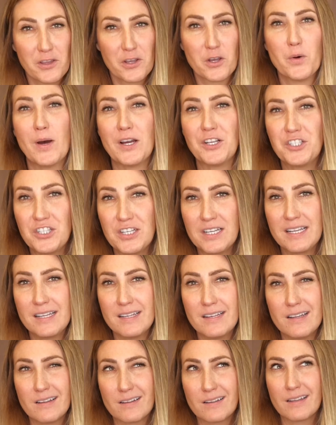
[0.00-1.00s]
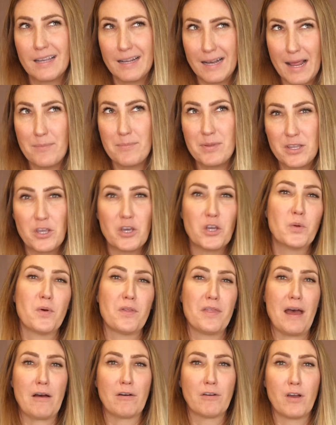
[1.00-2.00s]
the question, can I be good
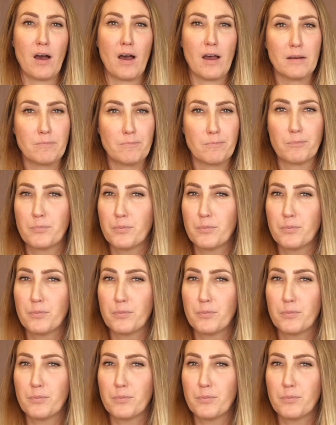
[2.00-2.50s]
without God?